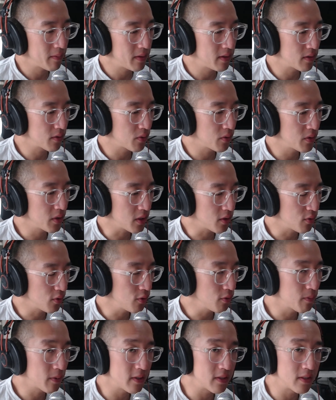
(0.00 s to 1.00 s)
is only
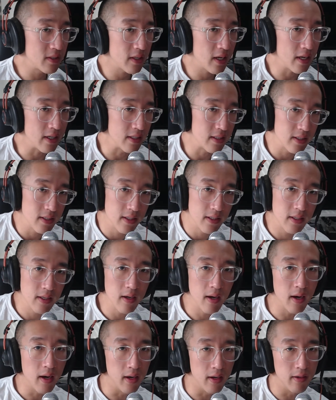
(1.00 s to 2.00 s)
2%
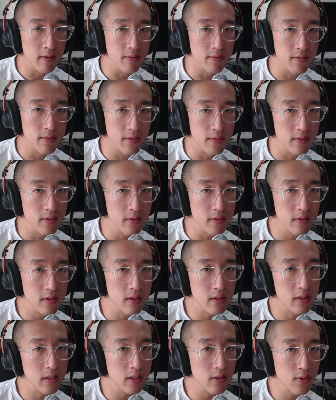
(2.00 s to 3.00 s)
of
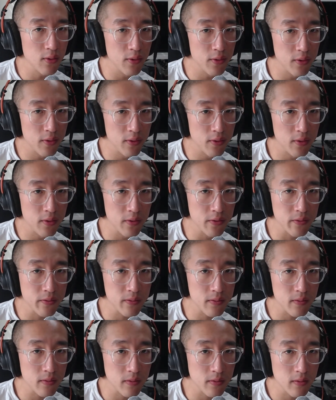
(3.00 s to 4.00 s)
the total
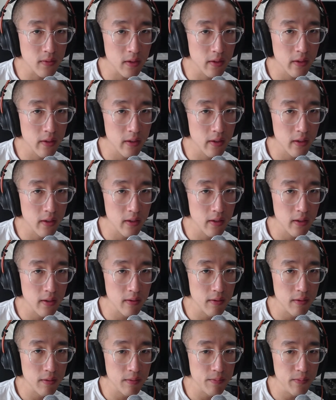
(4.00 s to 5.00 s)

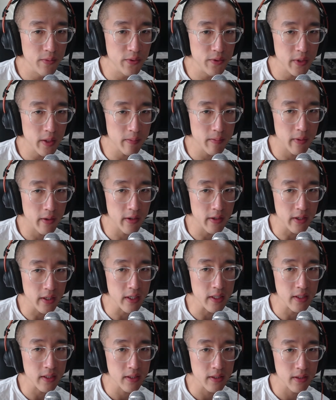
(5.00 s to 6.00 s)
music
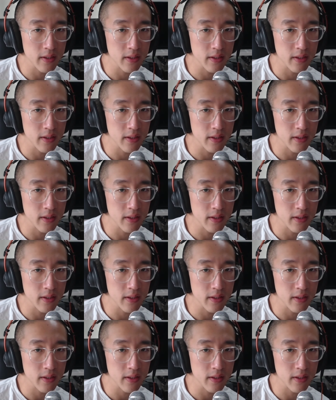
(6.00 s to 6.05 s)
market